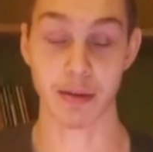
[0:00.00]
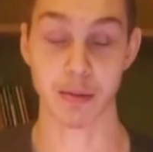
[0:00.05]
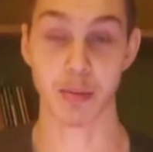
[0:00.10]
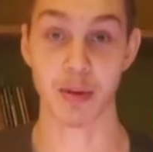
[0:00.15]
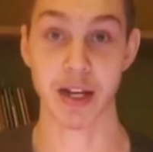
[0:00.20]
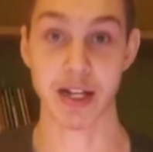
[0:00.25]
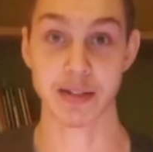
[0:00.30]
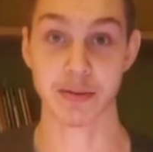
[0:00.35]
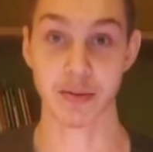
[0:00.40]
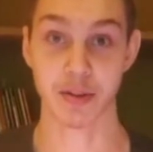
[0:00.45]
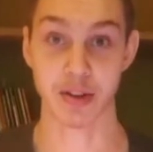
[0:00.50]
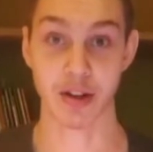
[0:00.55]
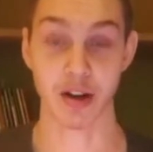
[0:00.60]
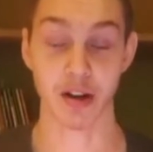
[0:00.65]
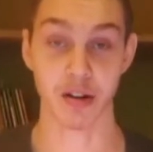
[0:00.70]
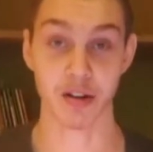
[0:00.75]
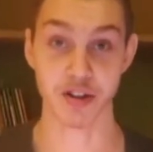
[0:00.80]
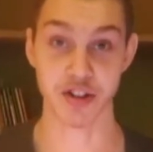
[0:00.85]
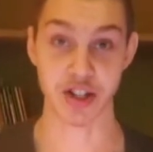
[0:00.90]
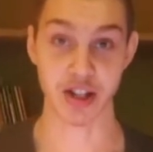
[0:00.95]
replacement
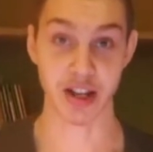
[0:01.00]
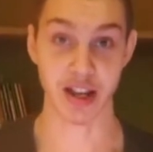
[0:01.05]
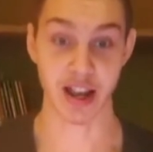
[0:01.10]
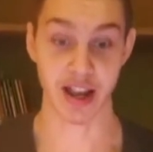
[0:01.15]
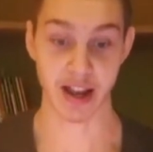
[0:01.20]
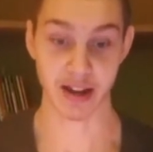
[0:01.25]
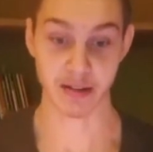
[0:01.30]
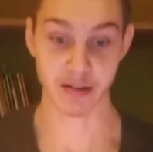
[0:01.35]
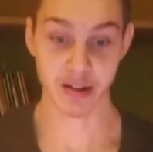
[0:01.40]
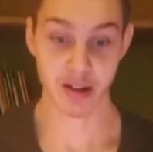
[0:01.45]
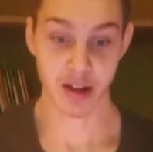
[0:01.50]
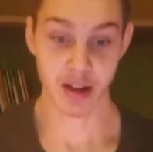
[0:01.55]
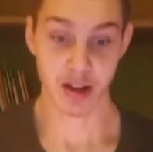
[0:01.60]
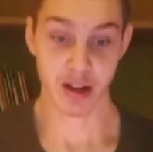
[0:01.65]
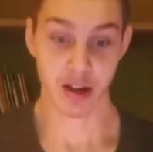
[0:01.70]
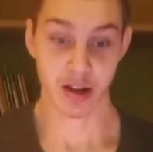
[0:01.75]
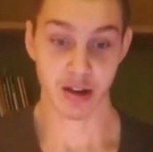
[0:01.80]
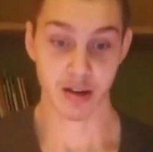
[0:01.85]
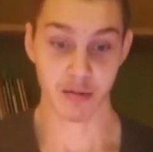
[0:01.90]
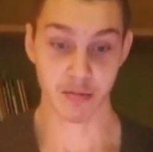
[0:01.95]
theology. And
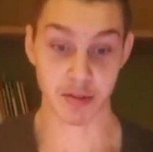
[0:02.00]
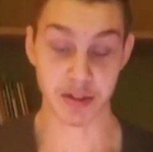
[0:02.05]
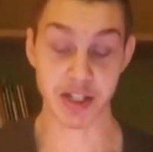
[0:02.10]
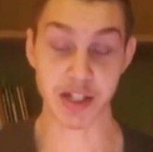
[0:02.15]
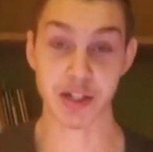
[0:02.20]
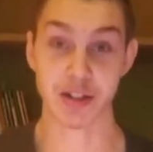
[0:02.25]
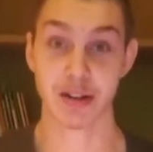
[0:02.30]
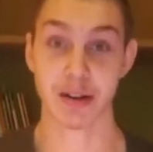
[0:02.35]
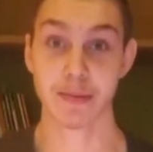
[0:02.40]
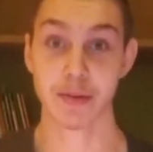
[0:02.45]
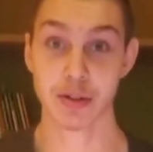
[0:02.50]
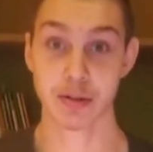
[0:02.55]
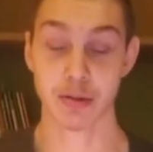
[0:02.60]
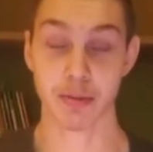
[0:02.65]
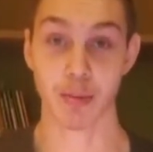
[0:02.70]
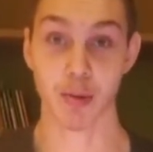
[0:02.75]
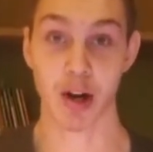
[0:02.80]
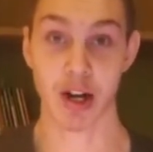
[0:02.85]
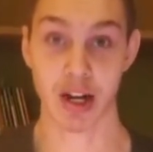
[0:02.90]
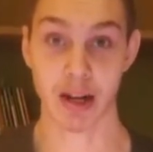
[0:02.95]
when these scriptures were
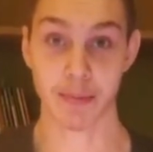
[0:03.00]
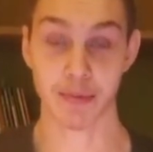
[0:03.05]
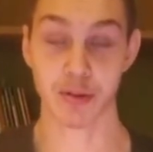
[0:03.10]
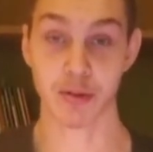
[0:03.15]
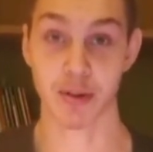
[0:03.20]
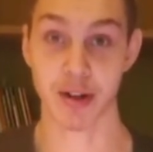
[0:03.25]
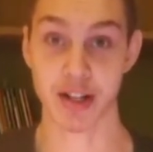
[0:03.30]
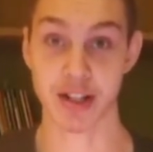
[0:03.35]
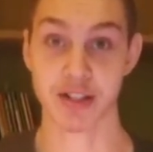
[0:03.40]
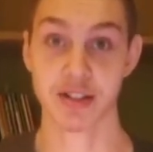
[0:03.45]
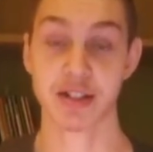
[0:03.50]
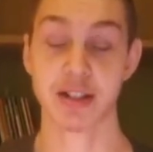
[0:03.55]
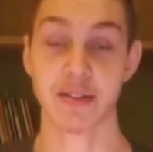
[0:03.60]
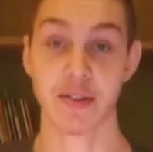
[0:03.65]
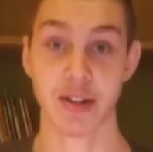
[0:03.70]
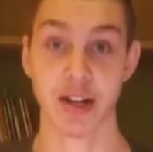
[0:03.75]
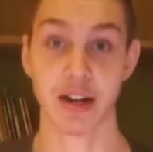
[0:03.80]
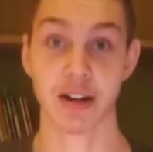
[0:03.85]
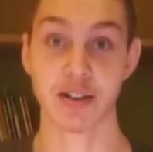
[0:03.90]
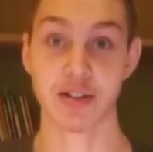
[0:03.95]
brought up to one of
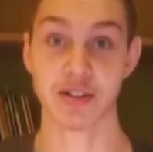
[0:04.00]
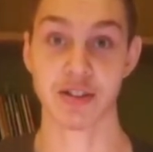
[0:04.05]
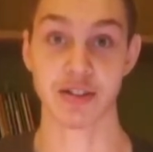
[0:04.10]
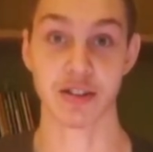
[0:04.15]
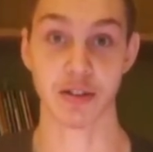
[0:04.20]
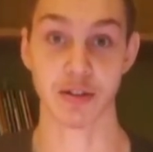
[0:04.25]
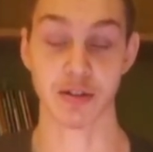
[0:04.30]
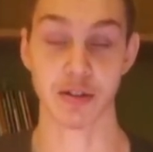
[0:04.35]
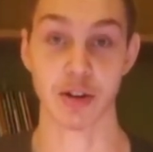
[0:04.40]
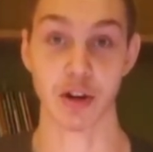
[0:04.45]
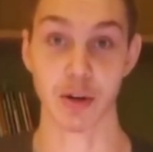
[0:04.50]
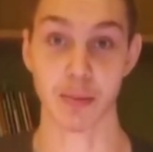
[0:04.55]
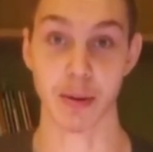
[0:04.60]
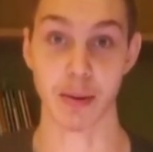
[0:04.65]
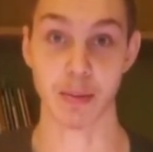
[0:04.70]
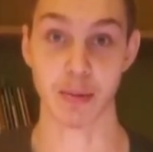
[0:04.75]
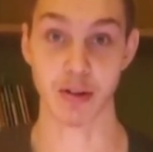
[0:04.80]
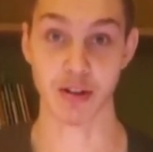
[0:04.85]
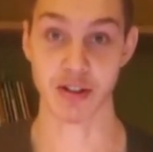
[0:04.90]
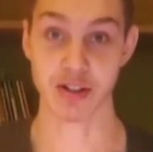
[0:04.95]
Stephen Anderson's little cult
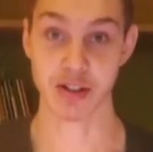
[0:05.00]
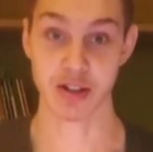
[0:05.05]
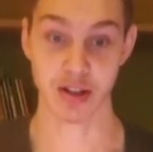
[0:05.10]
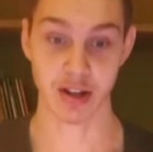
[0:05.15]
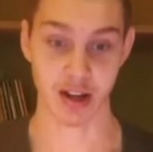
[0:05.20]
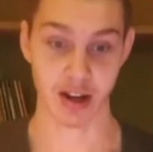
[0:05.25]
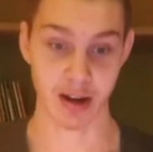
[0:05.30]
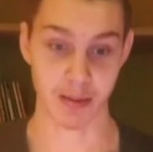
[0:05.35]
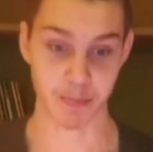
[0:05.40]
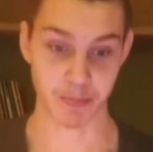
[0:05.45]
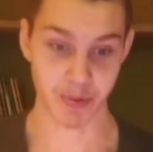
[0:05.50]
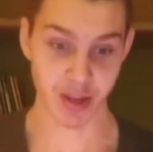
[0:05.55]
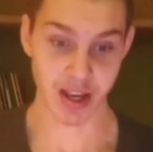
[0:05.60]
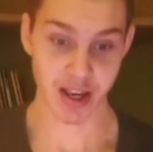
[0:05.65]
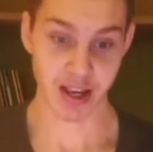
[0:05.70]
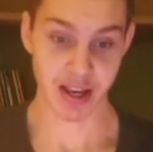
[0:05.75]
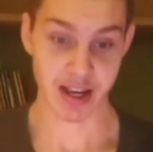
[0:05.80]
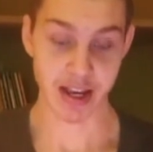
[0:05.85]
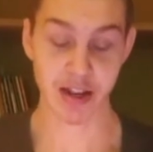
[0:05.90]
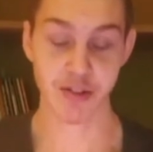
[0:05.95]
members,
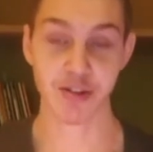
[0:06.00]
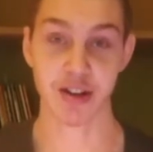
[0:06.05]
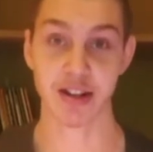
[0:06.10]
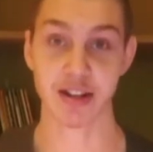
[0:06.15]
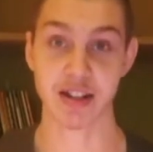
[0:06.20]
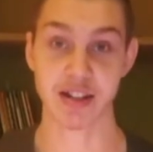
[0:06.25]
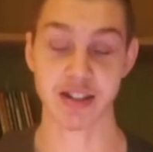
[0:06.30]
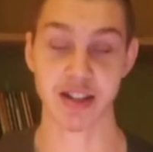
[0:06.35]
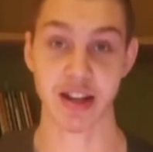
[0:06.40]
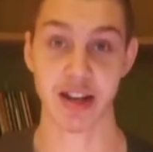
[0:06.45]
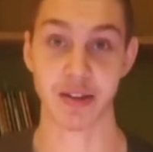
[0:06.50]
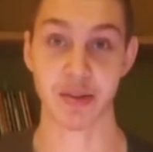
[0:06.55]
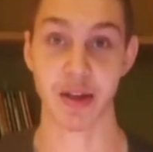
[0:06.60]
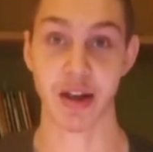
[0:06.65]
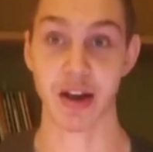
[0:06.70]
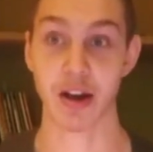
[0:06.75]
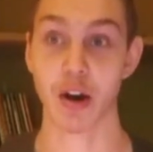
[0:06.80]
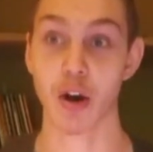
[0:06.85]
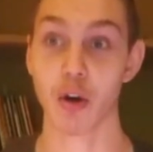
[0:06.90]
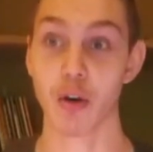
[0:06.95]
he tried to say
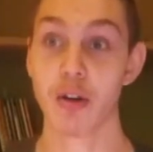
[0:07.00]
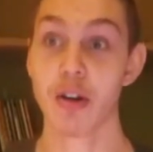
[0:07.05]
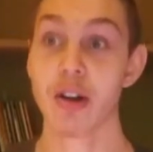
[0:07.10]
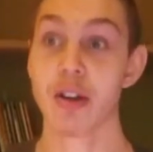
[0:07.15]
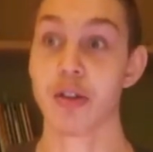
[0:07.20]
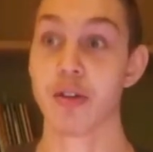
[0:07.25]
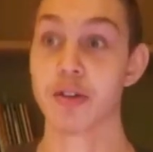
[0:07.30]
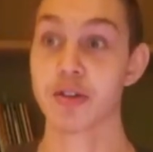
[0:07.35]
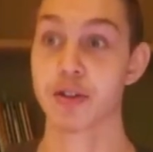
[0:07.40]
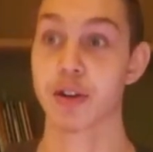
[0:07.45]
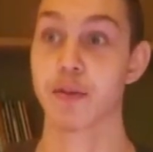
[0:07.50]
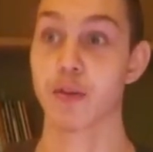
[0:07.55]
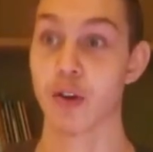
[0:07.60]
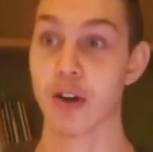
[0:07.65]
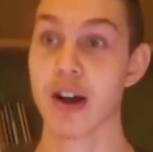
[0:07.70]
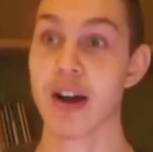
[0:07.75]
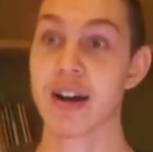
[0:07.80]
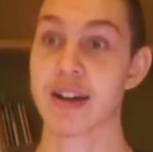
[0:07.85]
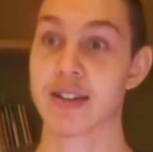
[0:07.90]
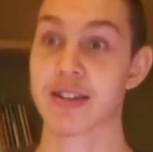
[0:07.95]
that, oh, those are
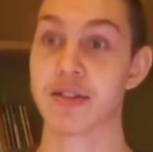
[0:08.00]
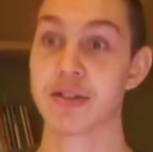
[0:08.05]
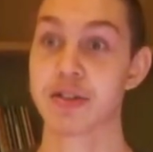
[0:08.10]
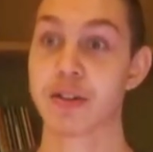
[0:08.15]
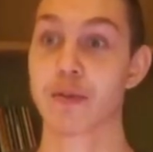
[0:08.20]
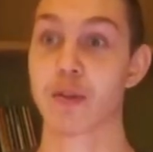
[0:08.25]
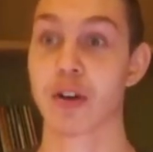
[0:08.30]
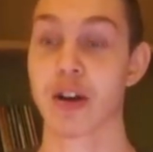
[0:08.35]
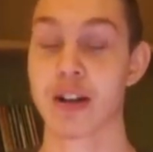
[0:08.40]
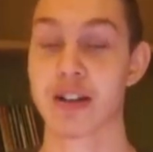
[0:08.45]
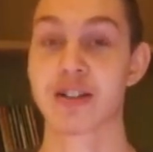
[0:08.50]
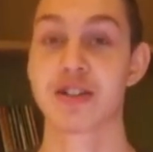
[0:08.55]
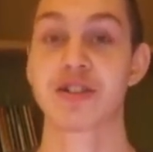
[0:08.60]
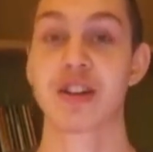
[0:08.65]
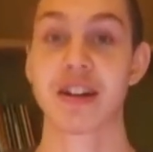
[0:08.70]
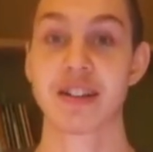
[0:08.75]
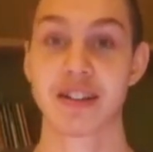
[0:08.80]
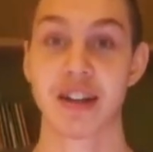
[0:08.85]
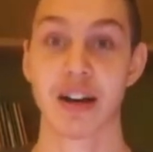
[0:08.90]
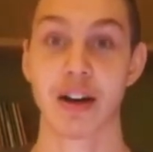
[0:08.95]
for us. Those are for us
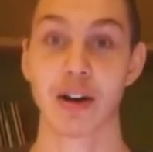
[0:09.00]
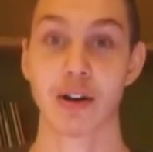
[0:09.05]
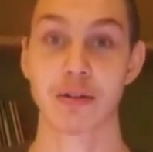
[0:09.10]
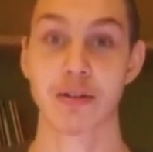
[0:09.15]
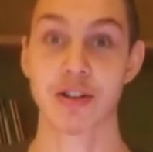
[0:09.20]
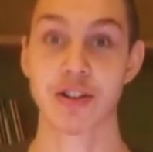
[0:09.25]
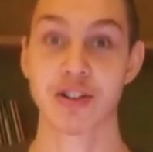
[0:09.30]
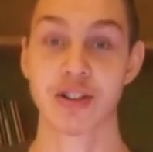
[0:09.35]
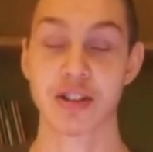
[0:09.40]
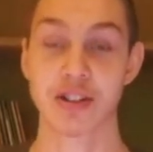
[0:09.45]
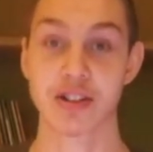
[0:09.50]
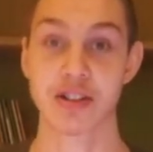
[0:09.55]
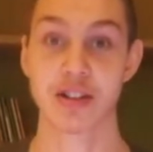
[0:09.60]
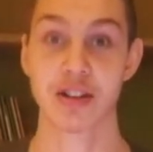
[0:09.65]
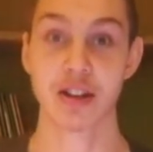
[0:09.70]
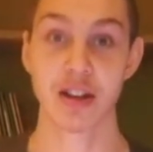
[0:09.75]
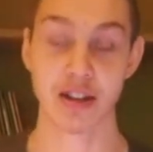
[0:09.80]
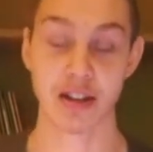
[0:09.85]
Gentile Christians.